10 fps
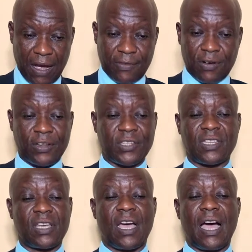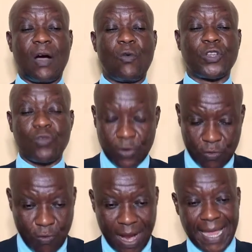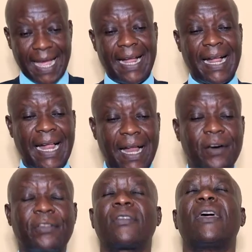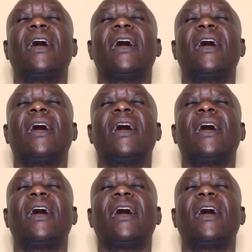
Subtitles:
of course, which will require health,